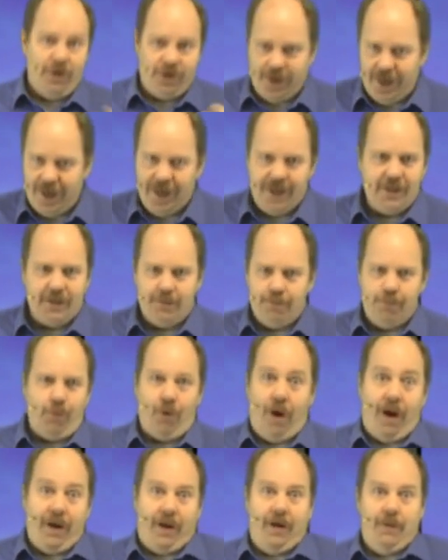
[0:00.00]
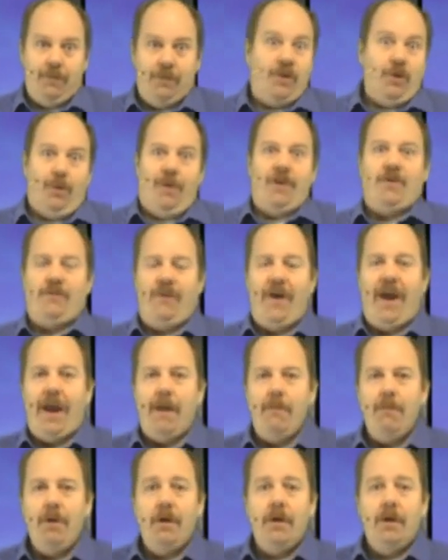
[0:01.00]
which has brought him so much
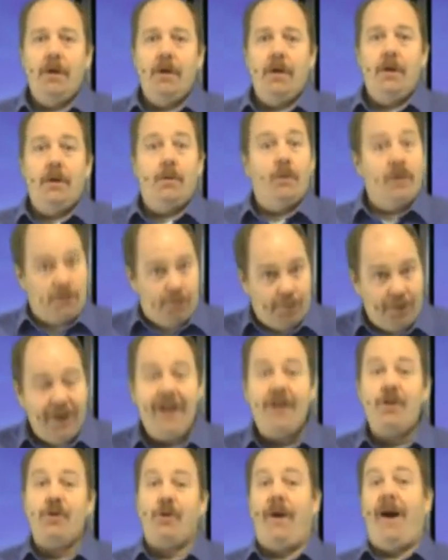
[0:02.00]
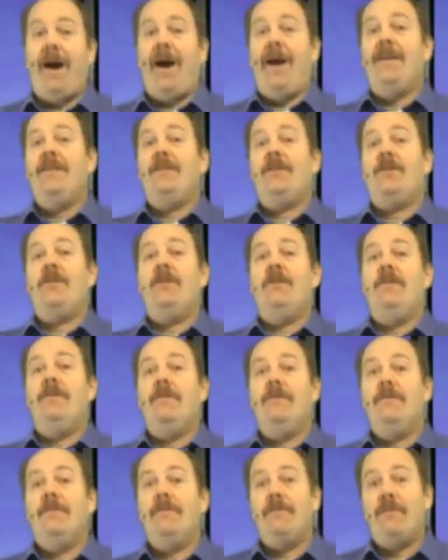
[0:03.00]
fame, was plagiarized
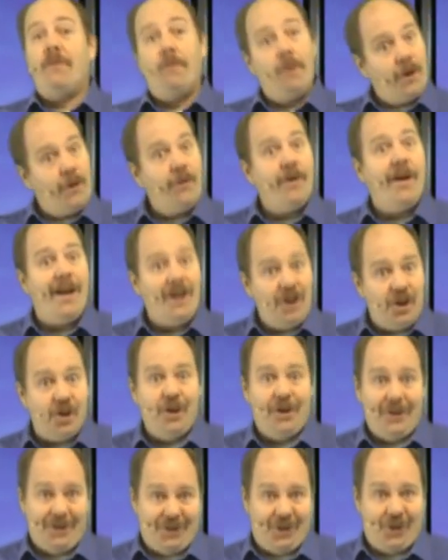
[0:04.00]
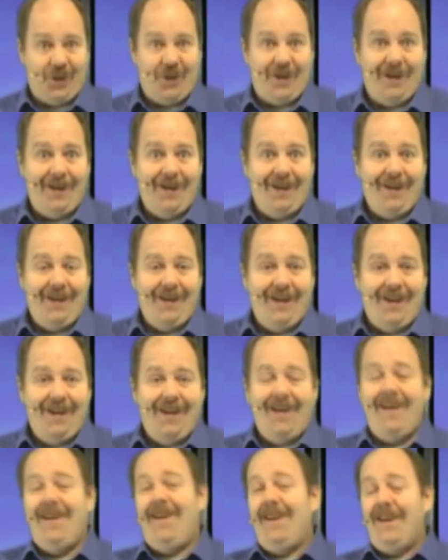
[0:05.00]
from a creationist.
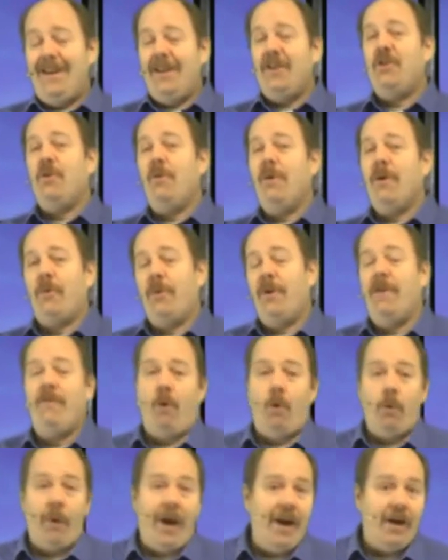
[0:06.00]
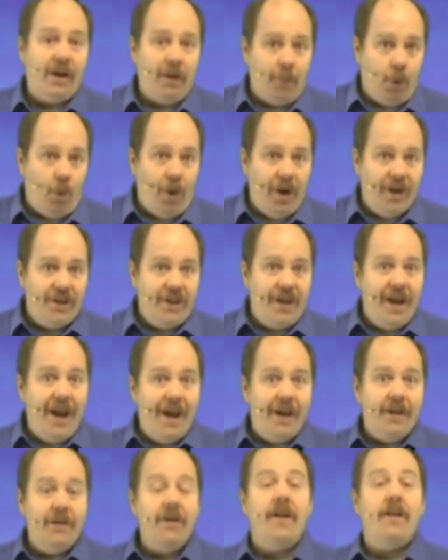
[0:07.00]
And I show in Crevo rant number
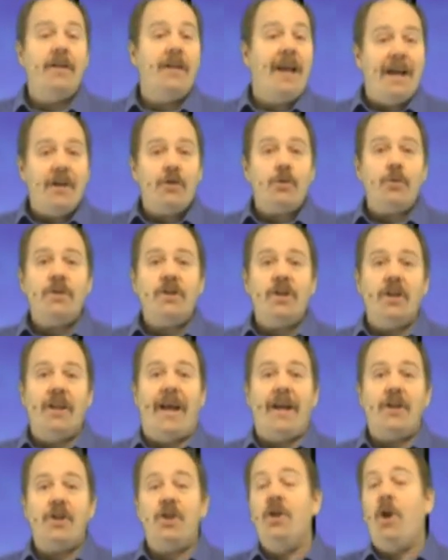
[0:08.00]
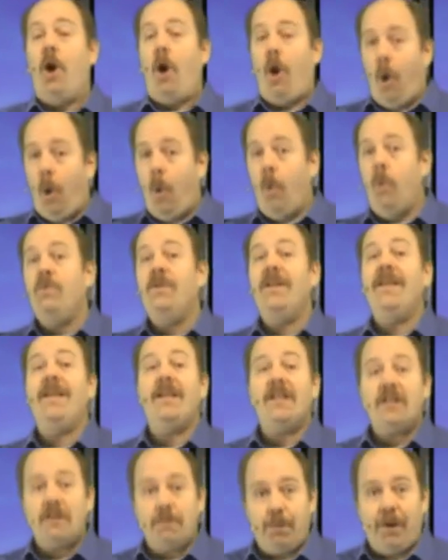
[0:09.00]
110 that natural selection only
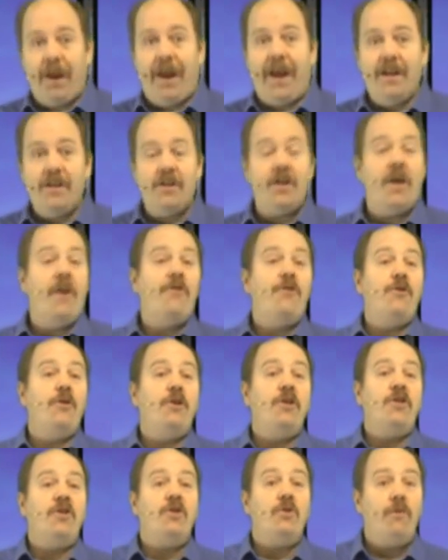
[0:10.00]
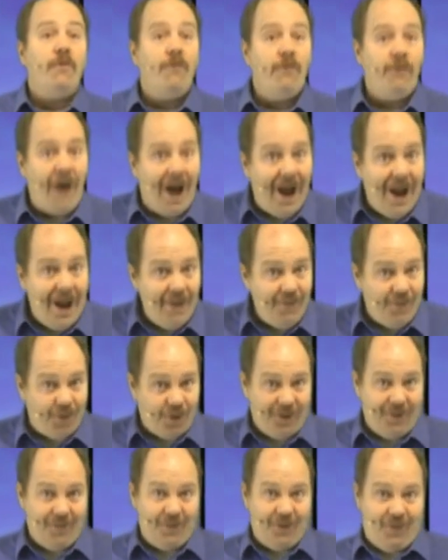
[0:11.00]
explains the
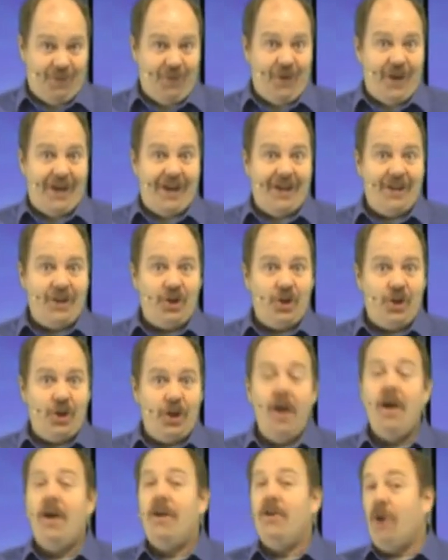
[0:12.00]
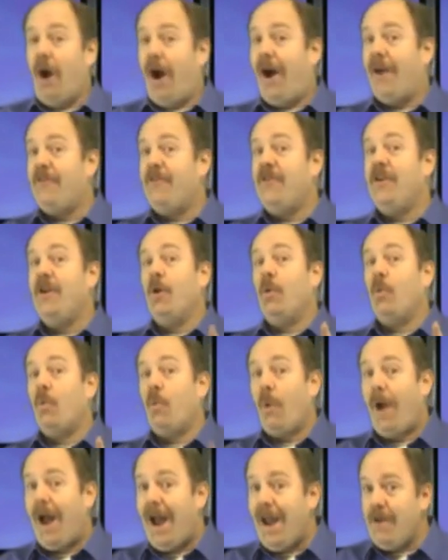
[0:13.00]
survival of the fittest, not the
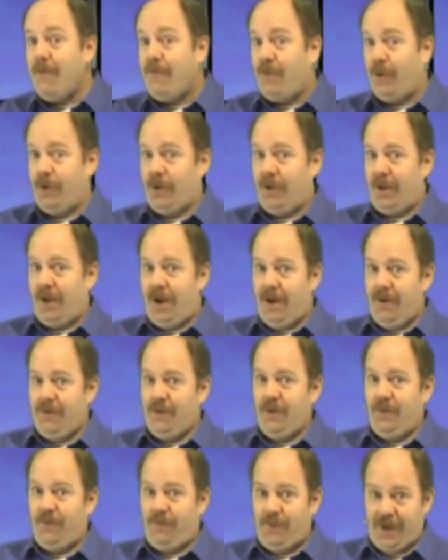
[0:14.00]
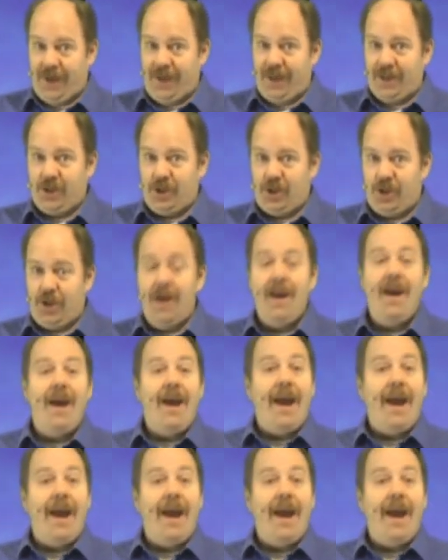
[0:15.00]
arrival of the fittest.